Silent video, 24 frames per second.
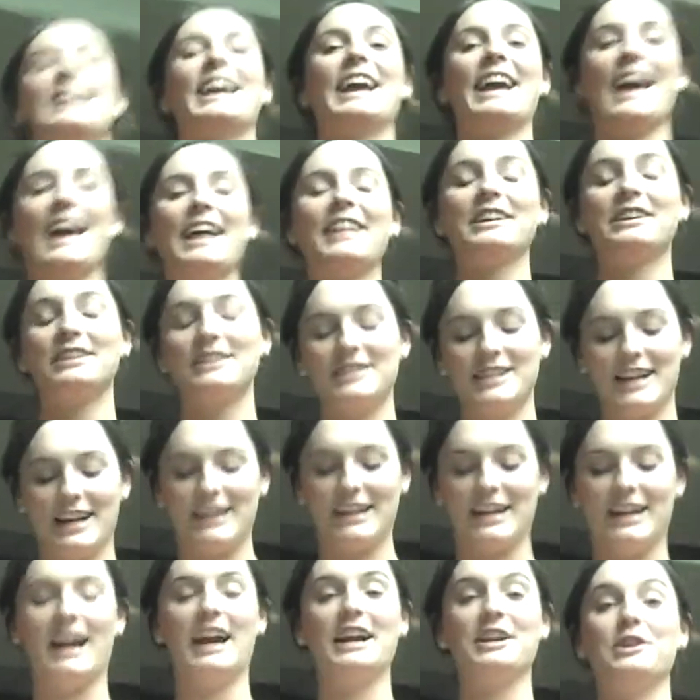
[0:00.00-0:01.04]
Okay, Heather and
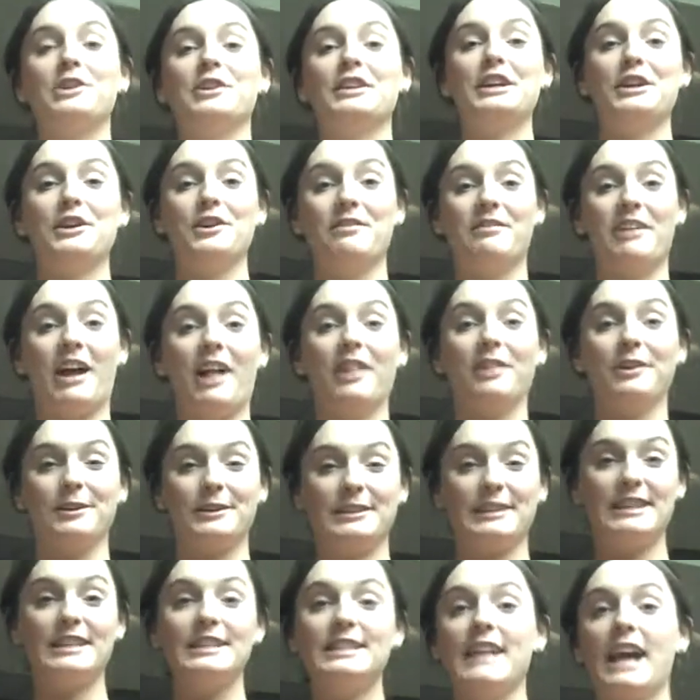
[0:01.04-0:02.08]
Jeddi, I know that you have not
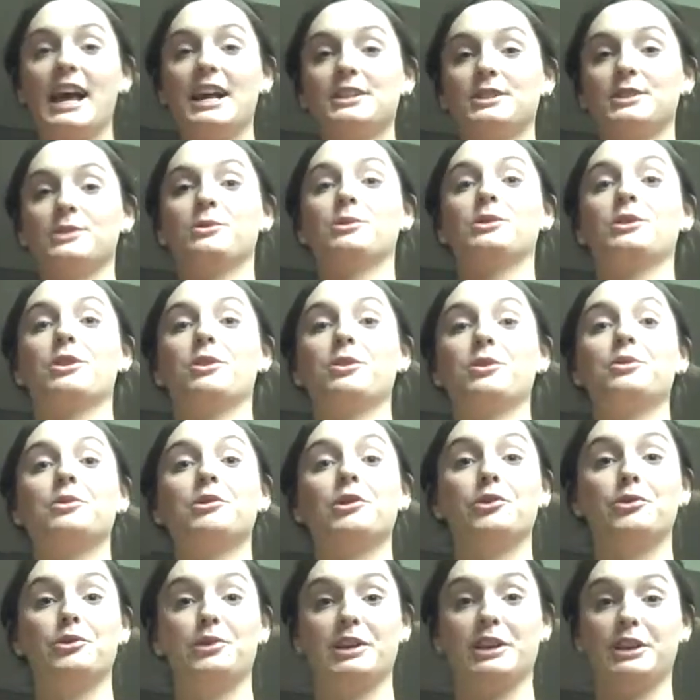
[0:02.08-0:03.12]
learned this yet, so we'll go
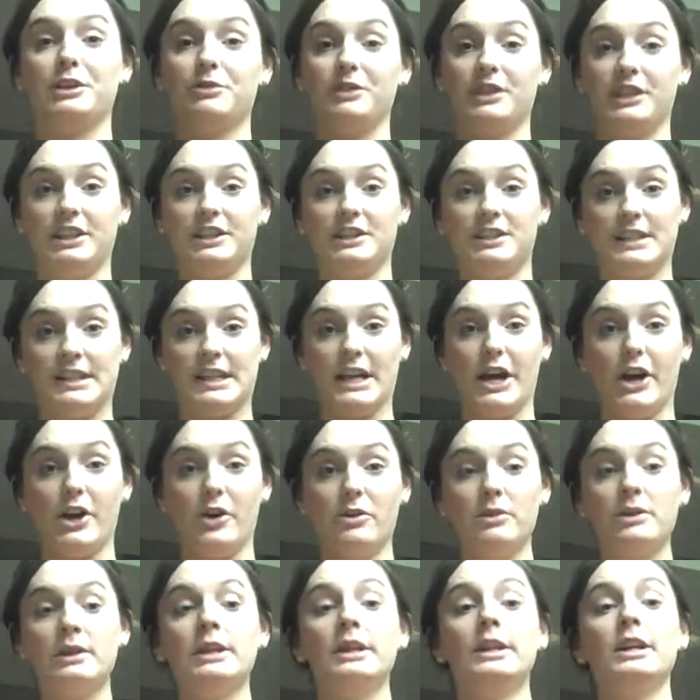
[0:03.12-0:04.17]
through it really, really
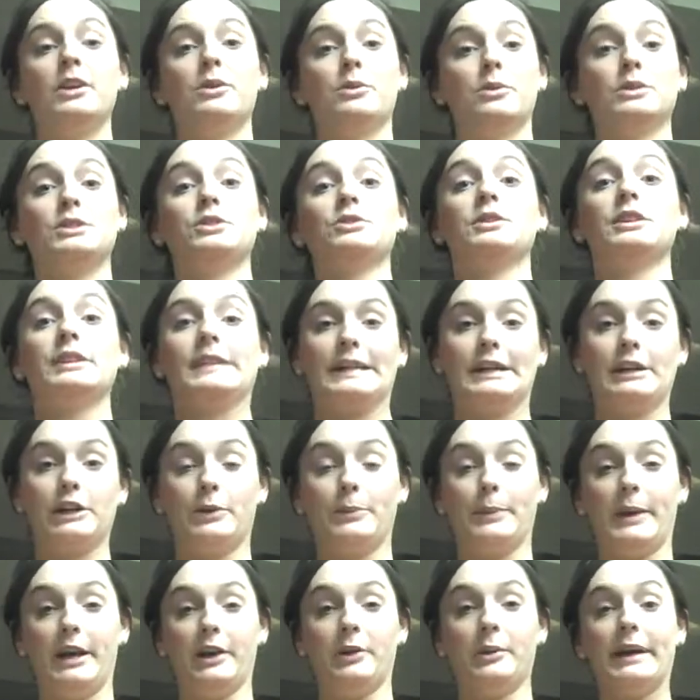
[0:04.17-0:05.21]
slow. We'll do it a
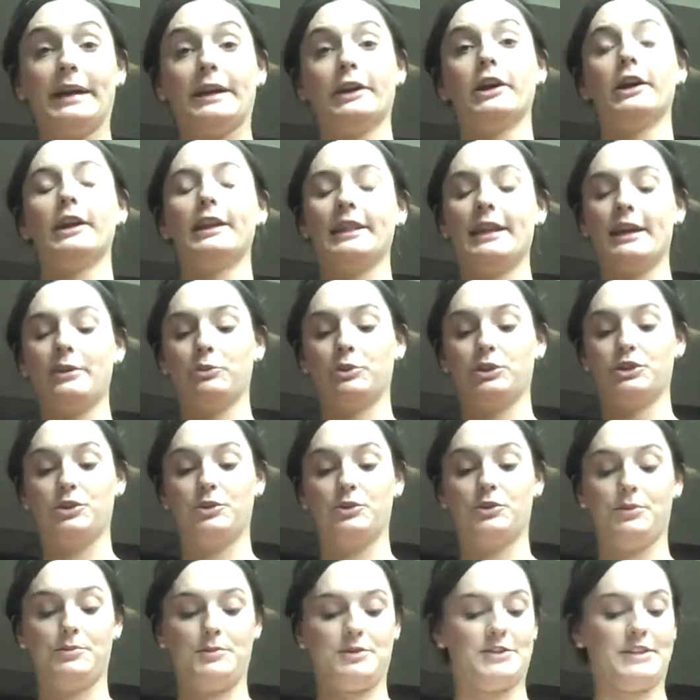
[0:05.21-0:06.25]
little bit quicker, and then we'll
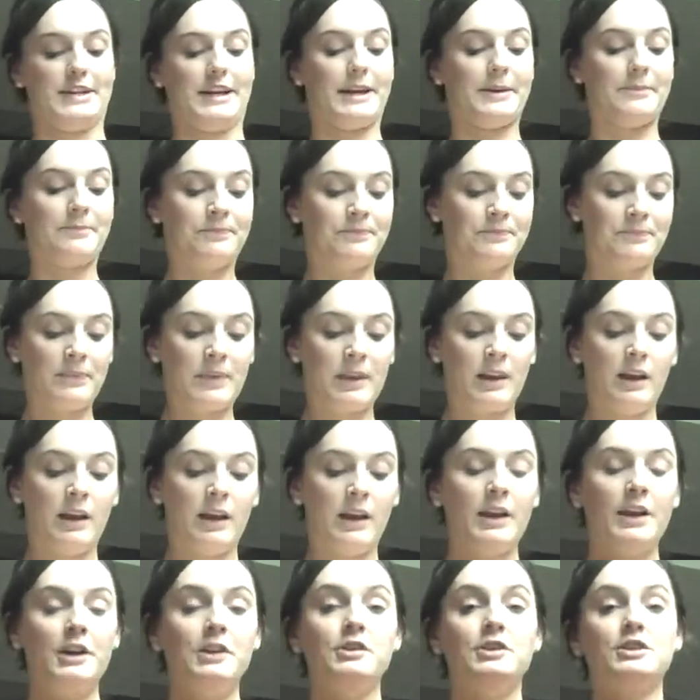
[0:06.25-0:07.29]
do it to music.
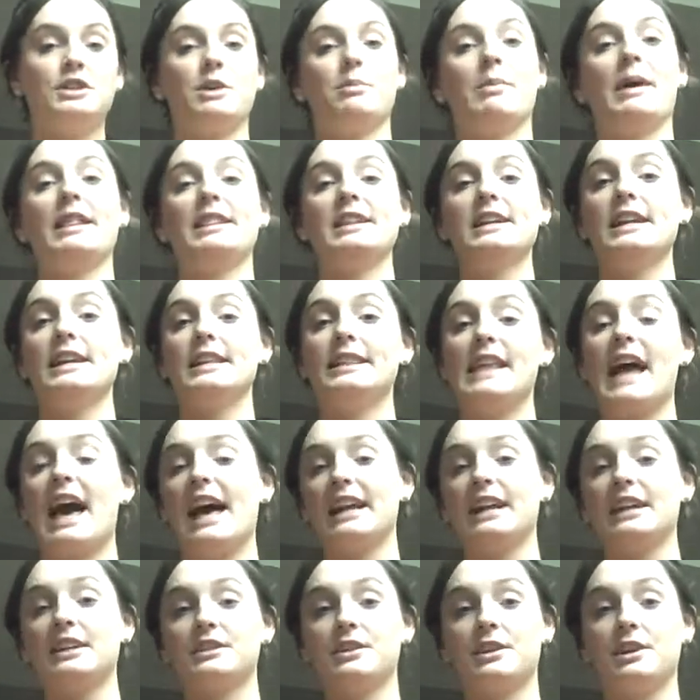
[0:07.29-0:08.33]
So Bethany and
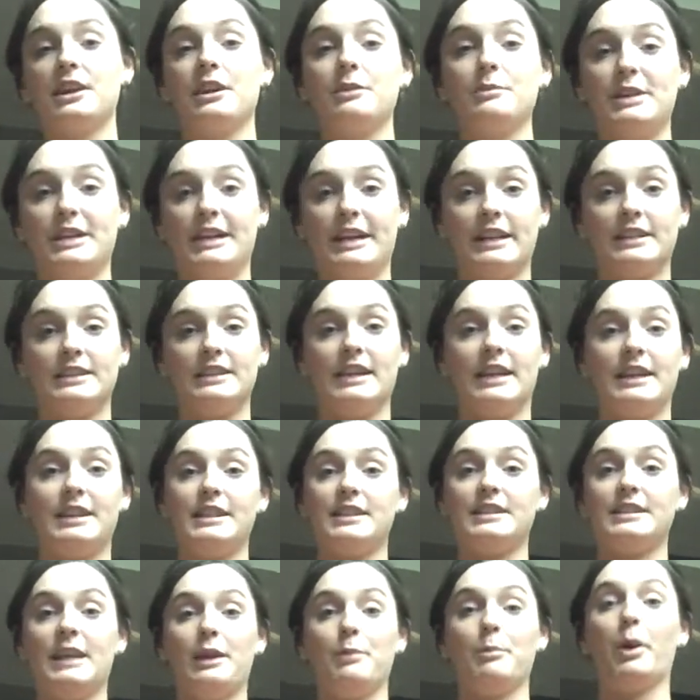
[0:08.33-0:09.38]
Thaddeus are going to be dancing at
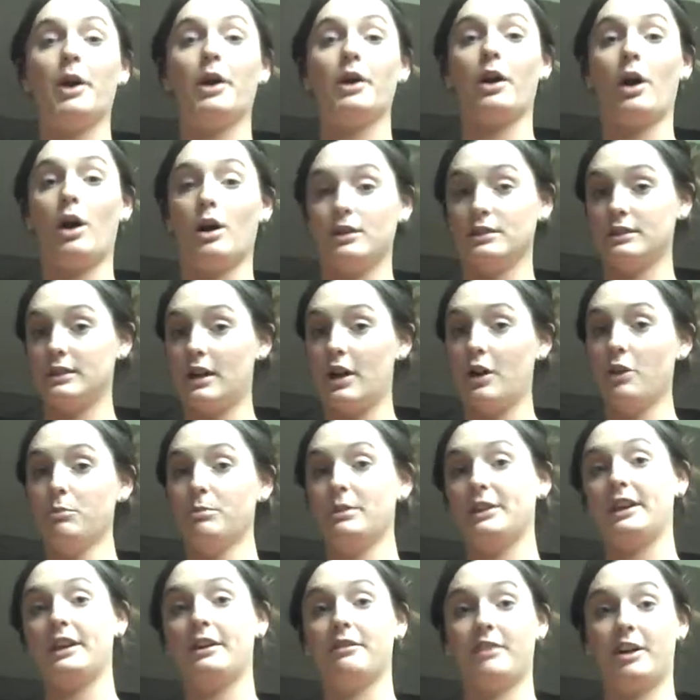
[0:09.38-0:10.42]
the same part also,
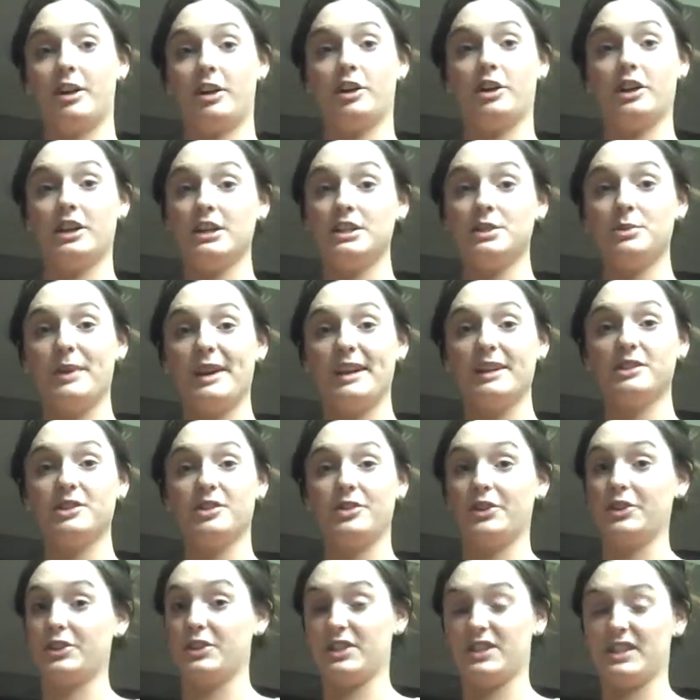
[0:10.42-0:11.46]
but they're very good at swing,
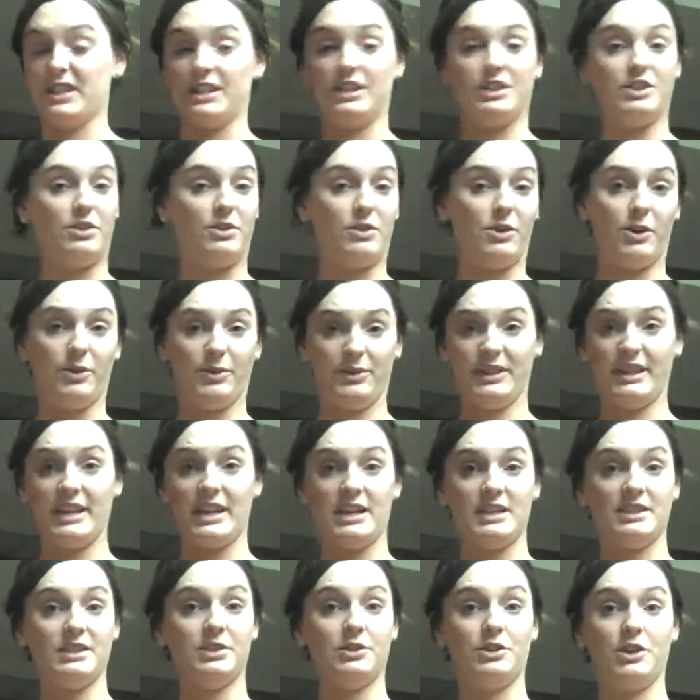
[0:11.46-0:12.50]
so they're just going to do their own
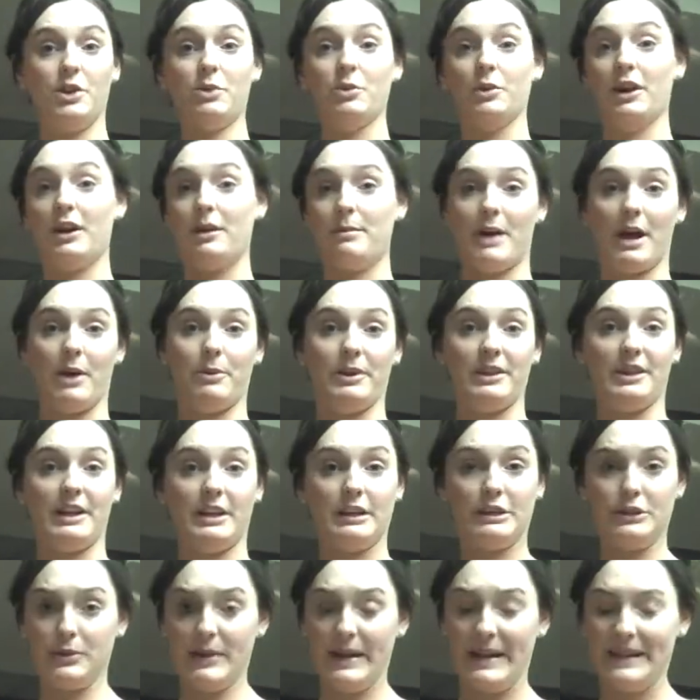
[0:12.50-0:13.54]
thing, so don't worry about what
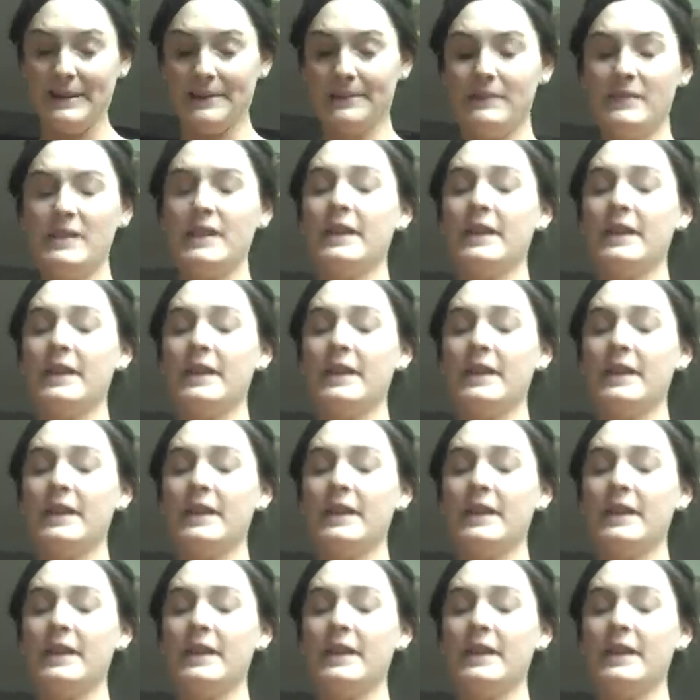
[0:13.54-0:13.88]
they're doing.